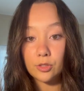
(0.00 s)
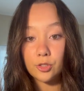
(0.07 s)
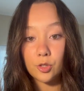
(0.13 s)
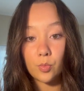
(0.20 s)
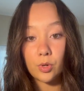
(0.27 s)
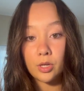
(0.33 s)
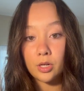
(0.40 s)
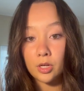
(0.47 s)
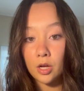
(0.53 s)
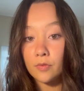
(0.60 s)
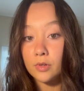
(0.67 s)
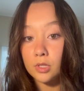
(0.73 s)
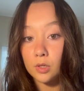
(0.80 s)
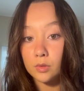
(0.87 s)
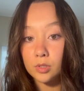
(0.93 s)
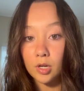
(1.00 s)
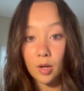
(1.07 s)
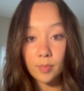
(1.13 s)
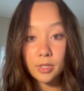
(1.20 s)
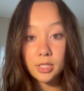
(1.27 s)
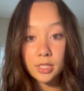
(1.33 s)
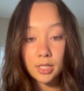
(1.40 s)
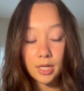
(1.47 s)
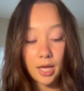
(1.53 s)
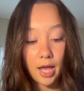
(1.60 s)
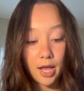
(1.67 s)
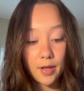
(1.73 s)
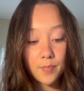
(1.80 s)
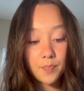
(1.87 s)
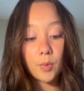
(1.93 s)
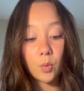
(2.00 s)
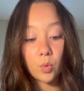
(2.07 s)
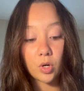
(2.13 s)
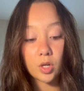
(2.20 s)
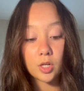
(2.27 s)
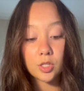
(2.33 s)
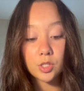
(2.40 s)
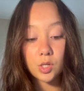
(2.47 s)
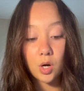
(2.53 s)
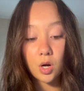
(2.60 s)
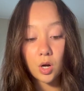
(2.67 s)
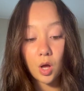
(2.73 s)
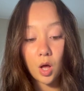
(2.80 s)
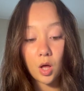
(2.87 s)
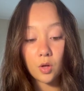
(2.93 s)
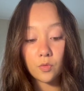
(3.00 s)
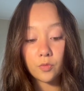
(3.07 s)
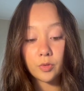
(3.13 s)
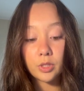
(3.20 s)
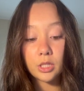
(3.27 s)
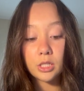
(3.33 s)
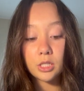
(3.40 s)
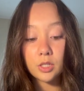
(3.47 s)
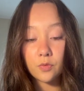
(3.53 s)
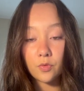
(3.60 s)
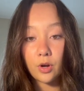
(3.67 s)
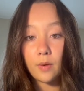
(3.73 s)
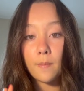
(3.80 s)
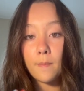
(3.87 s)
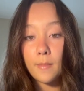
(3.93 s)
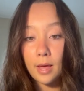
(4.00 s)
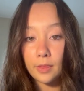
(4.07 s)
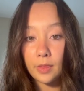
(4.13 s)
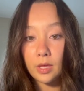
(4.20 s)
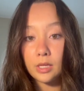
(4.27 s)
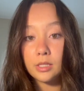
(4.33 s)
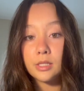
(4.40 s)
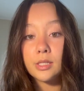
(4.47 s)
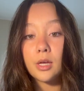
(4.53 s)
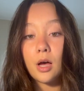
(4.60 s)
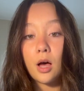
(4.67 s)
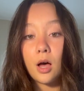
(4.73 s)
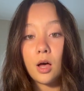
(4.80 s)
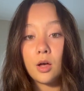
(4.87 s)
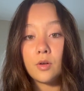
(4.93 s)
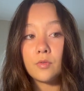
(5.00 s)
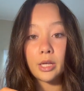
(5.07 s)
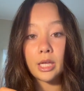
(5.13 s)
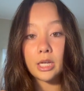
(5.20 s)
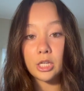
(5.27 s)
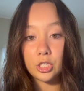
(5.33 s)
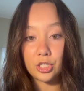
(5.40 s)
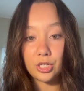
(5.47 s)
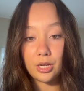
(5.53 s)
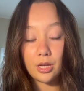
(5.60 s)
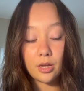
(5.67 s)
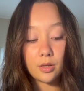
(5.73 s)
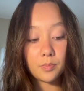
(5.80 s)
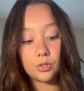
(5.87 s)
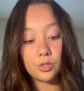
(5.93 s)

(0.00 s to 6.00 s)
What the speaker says: So we're going to cover those topics today, but we're going to start off with the different methods of conditioning.